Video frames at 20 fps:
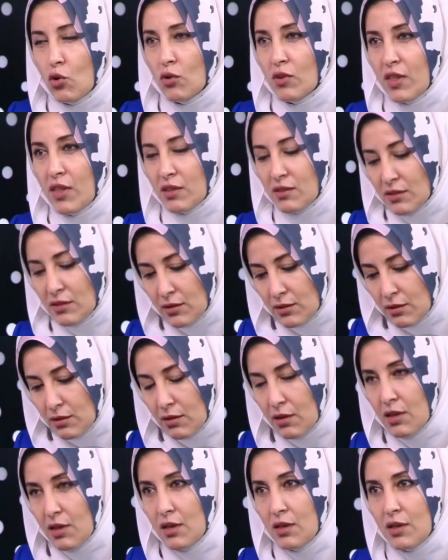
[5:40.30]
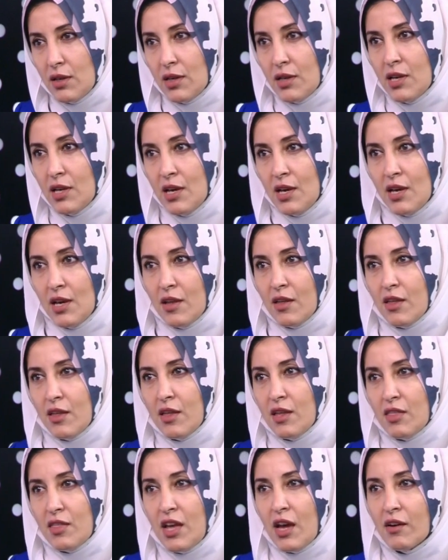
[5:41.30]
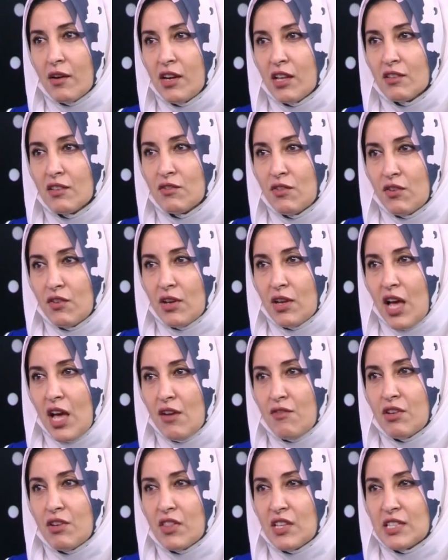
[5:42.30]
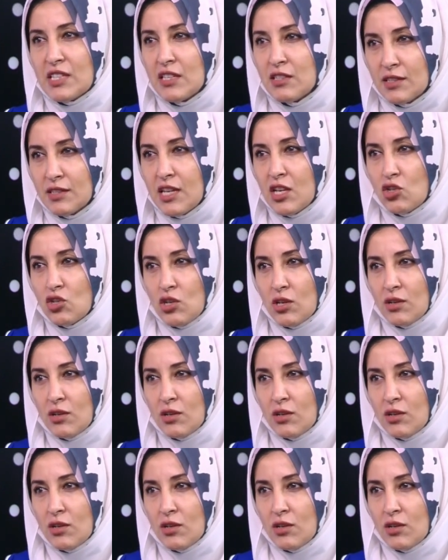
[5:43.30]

that they are not having the sensation.